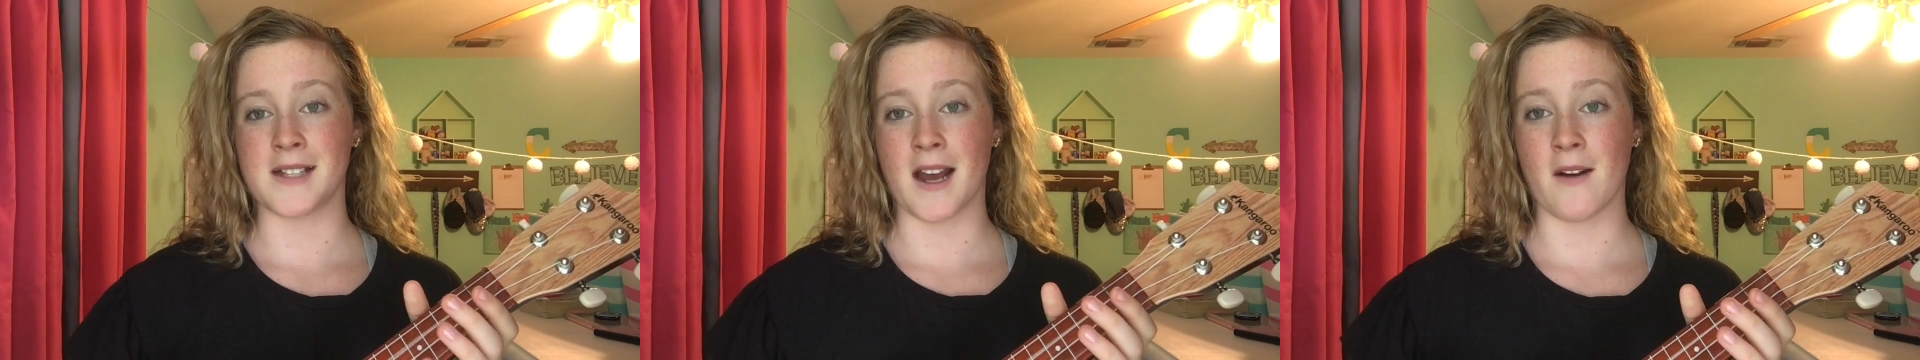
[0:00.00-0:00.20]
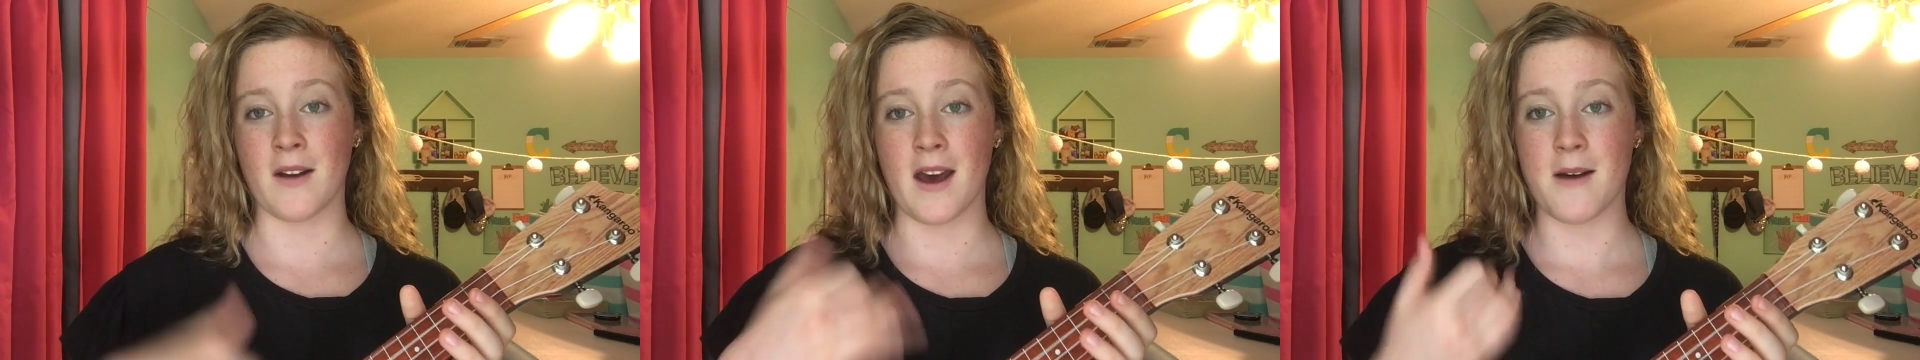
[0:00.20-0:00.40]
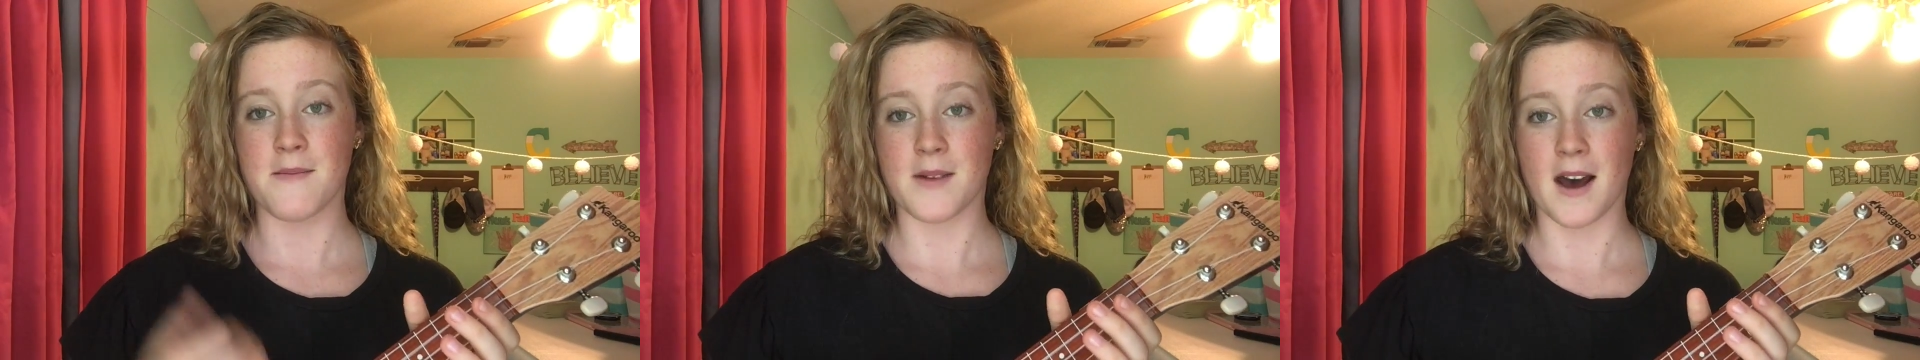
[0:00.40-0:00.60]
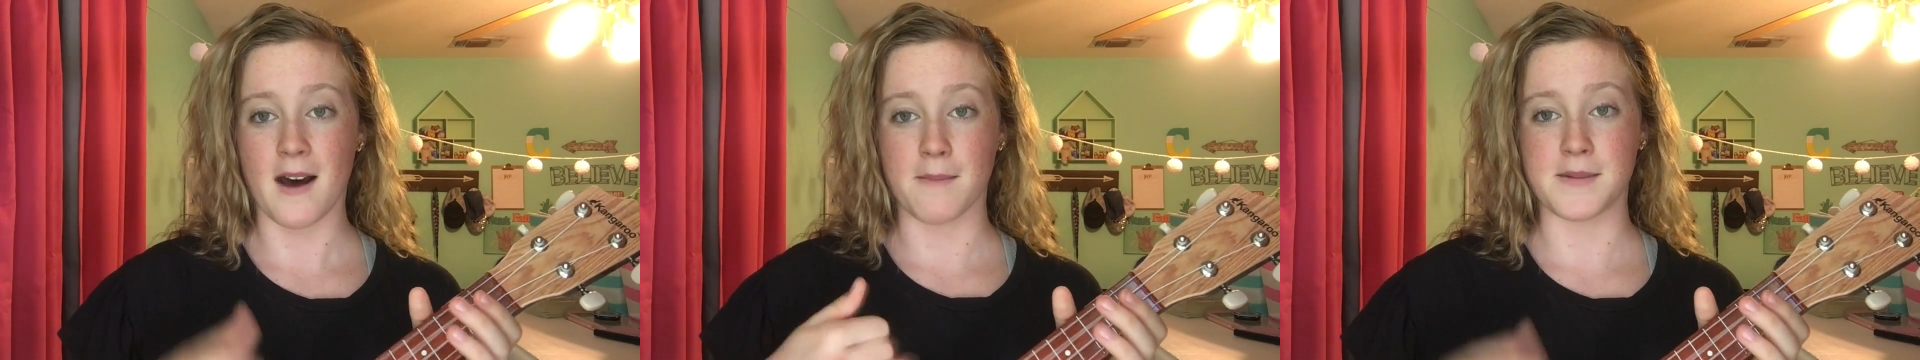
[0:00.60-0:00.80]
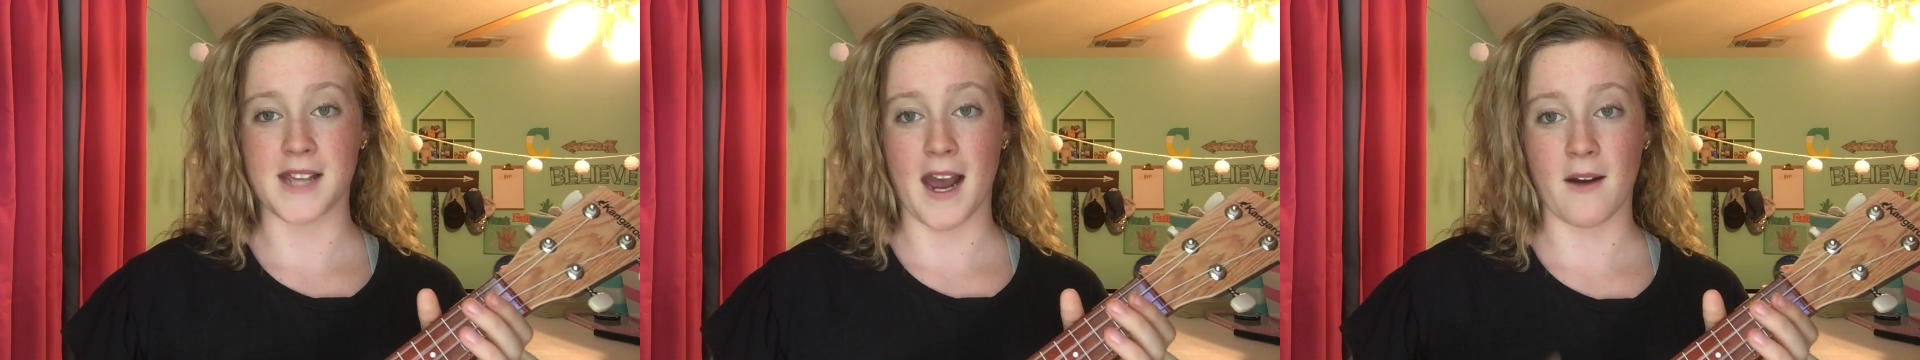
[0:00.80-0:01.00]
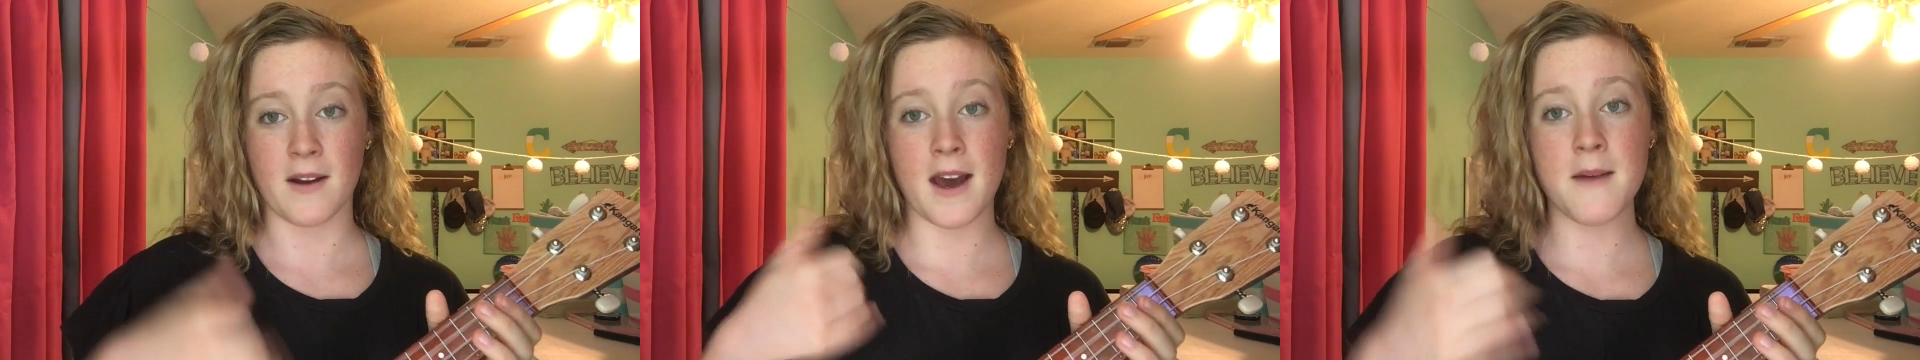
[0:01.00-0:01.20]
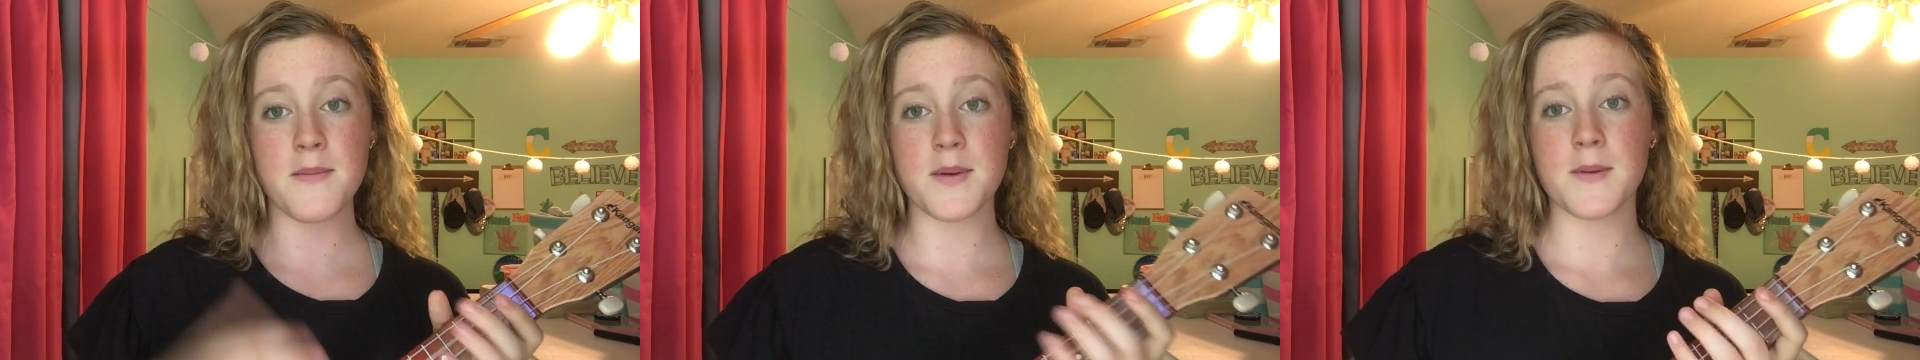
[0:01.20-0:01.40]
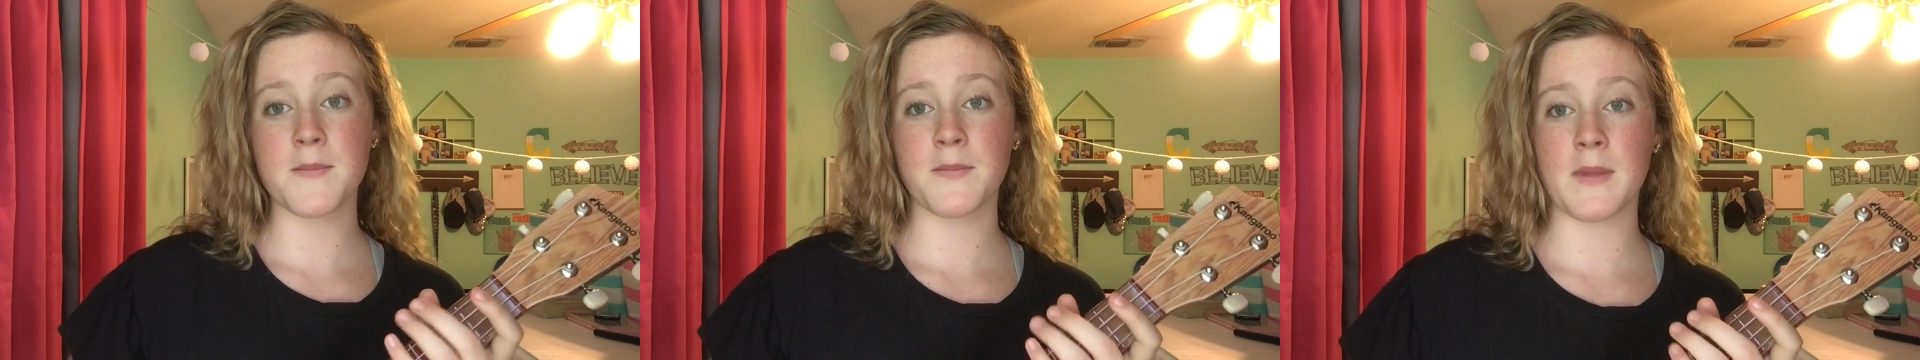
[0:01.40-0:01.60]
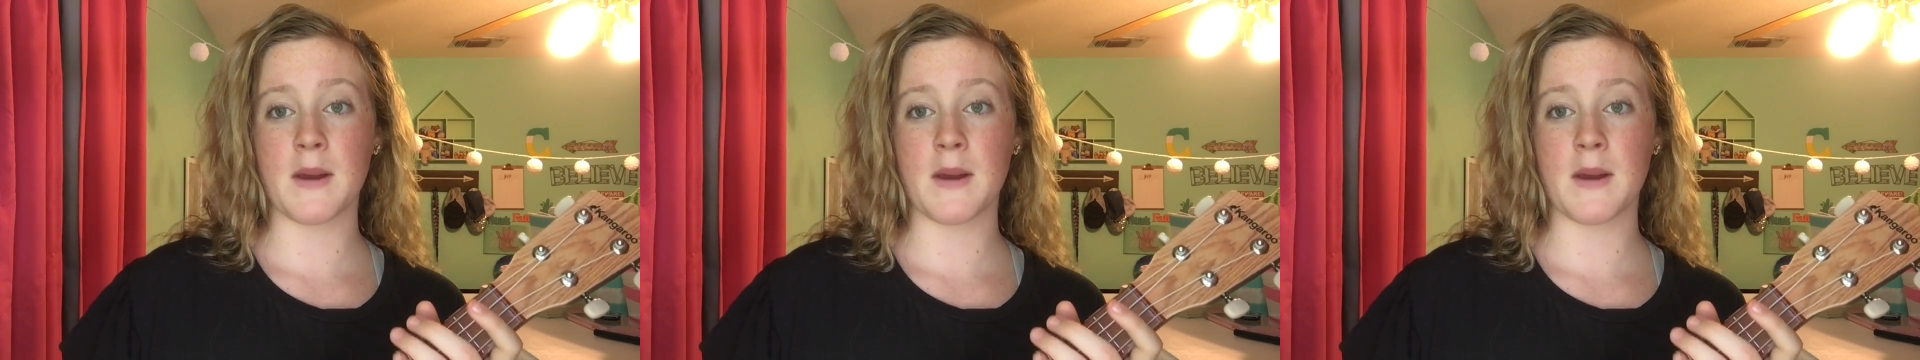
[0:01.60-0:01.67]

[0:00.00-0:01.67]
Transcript: down, up, down, up,